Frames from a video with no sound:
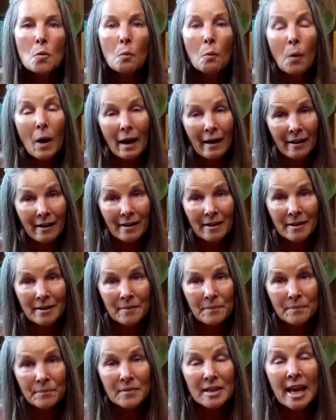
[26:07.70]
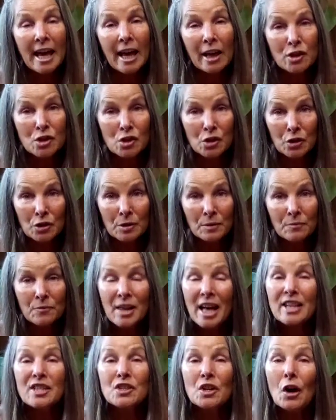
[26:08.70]
Well, Cancer,
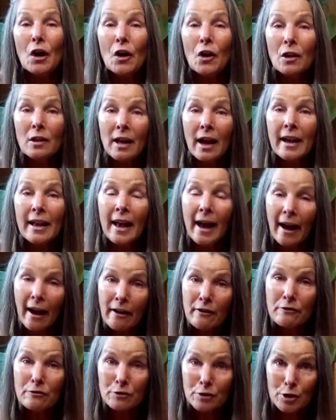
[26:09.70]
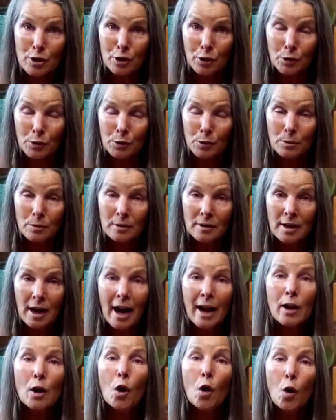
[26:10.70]
that's all I have for you.
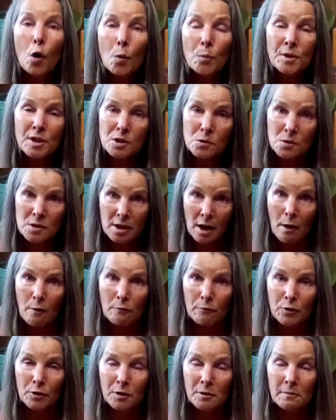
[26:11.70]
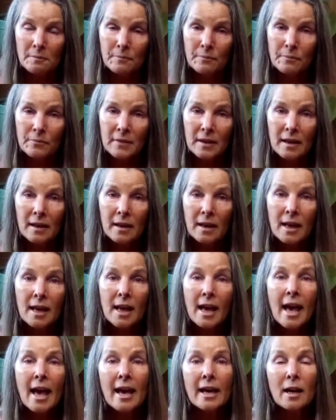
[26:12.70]
I hope this was helpful.
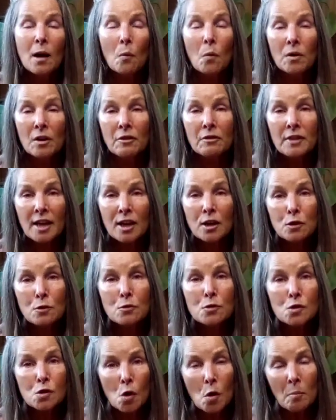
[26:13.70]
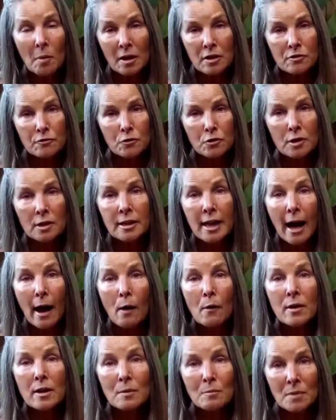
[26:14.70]
And I want to thank you so much for
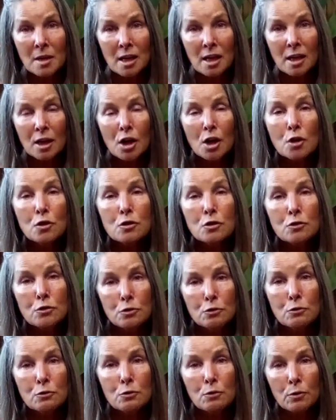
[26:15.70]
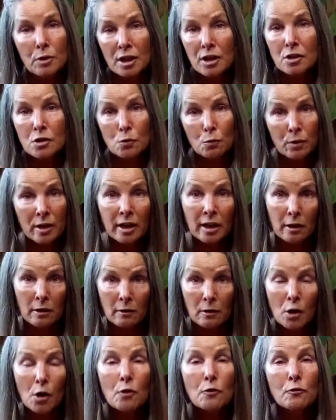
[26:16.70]
allowing me to do this
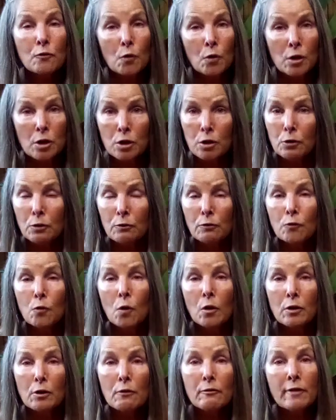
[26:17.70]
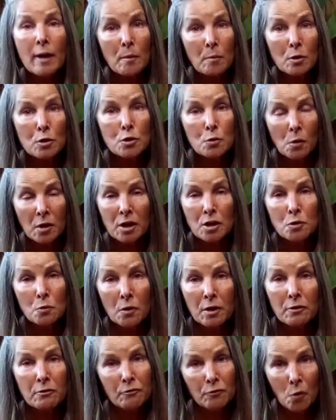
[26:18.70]
reading for you for November
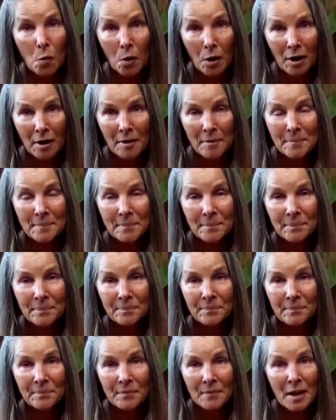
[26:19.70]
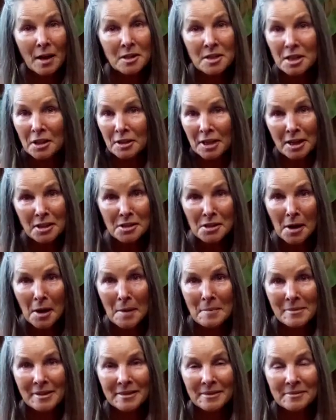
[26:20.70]
2024. Until next
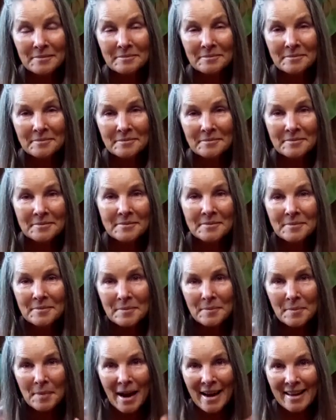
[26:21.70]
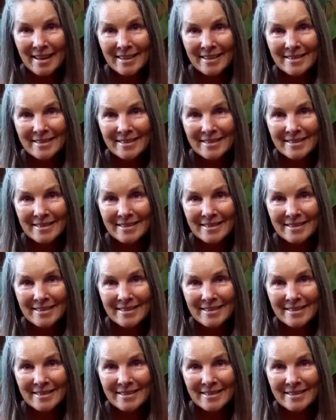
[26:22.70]
time. Bye.